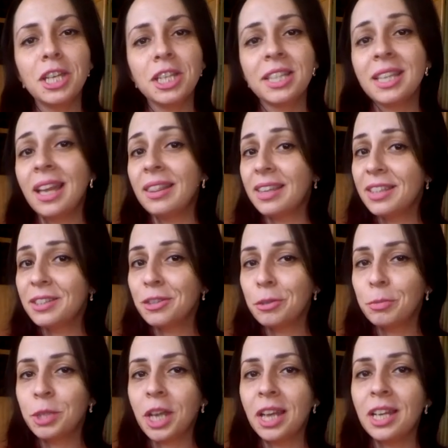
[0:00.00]
agency and this
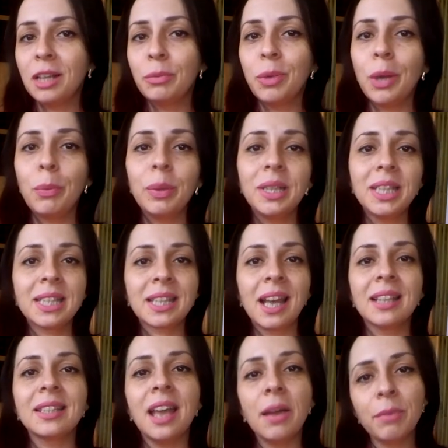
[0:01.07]
YouTube channel where we
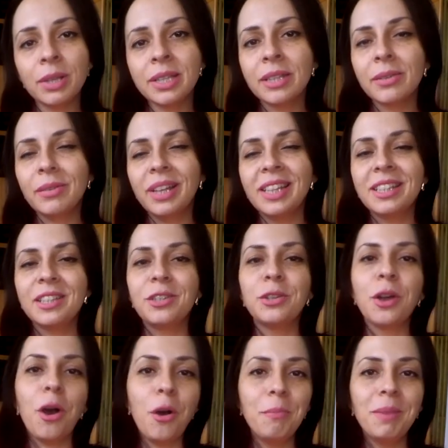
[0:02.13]
discuss everything
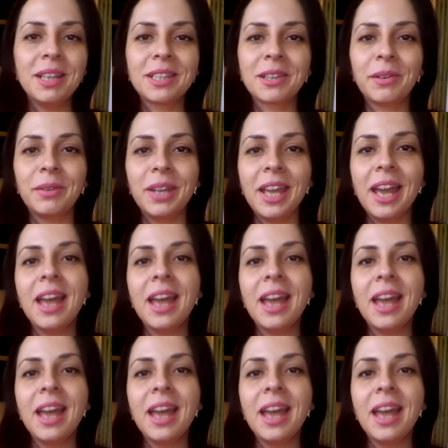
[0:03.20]
related to home-based